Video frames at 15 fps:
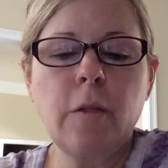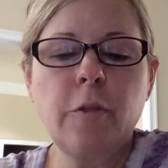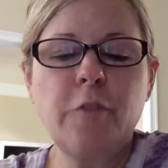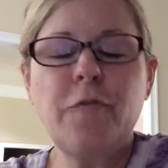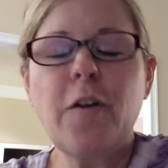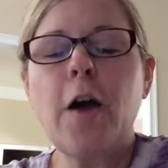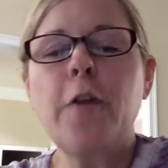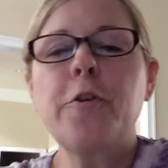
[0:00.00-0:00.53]
The
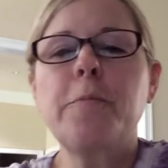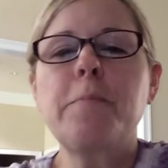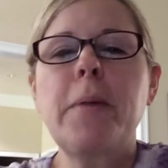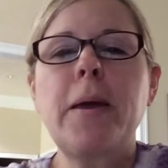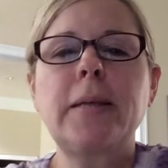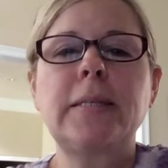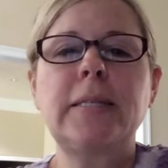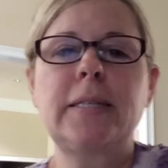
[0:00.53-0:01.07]
father of
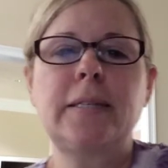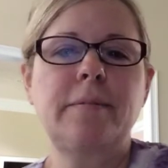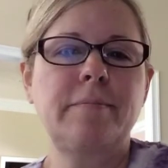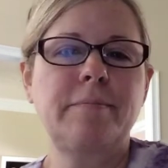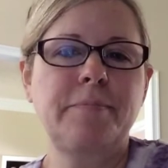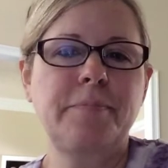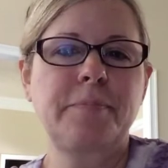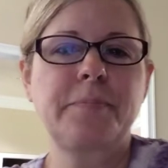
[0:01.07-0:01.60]
medicine,
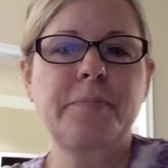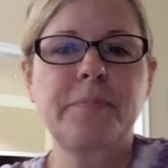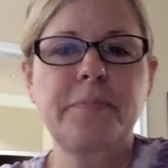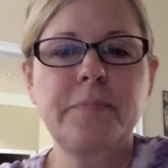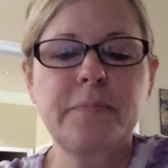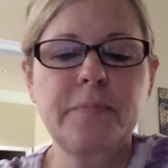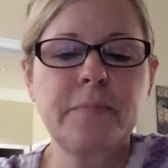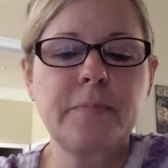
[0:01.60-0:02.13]

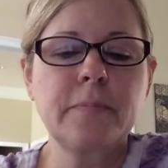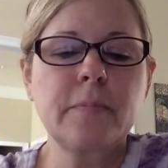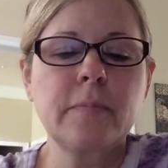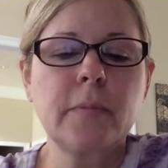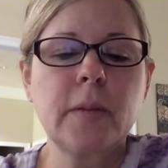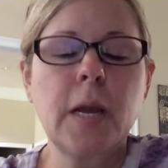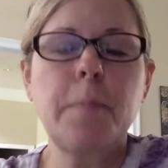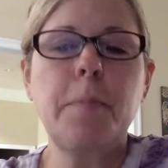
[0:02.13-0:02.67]

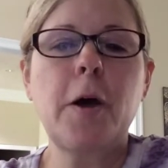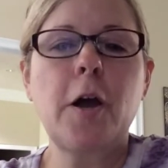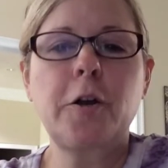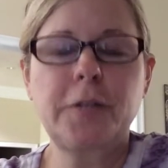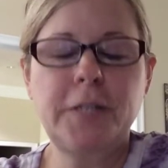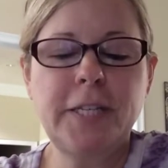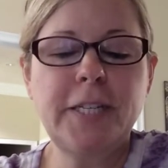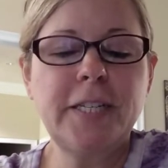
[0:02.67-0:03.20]

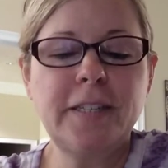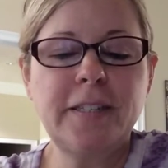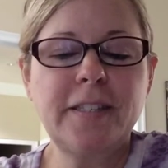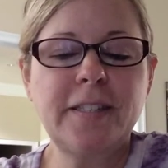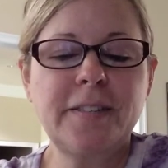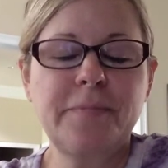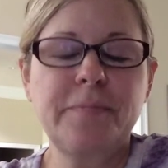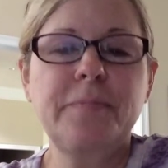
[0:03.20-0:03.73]

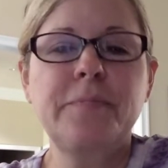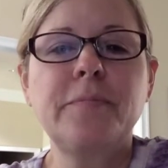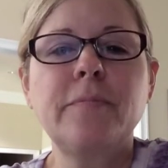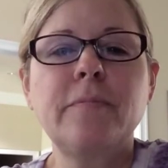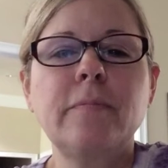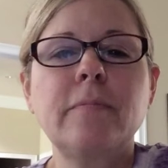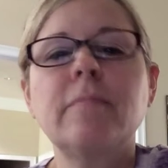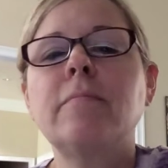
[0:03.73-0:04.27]
Hippocrates.
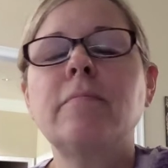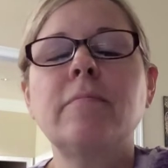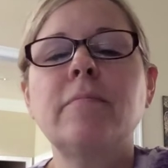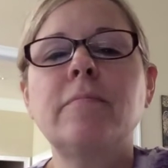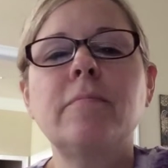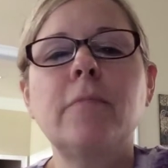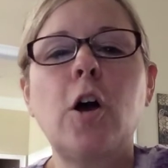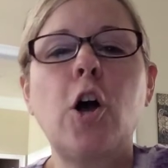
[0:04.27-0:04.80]

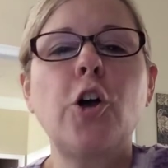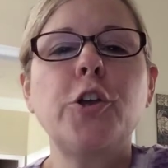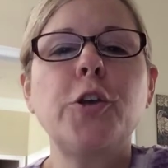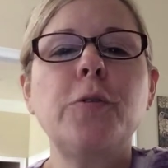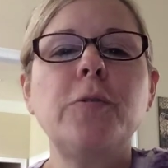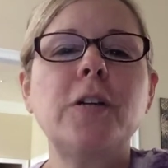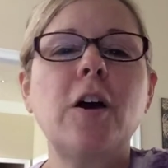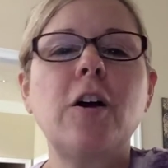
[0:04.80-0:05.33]
All
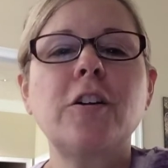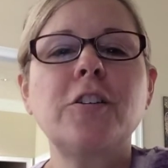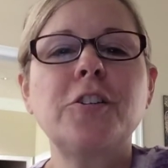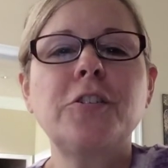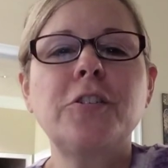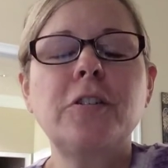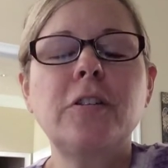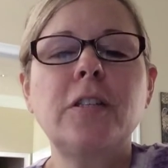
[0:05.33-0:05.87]
you
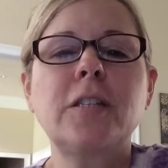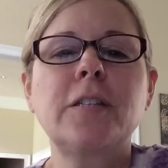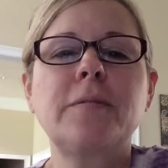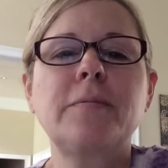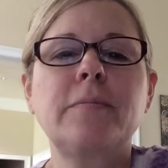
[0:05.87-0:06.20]
doctors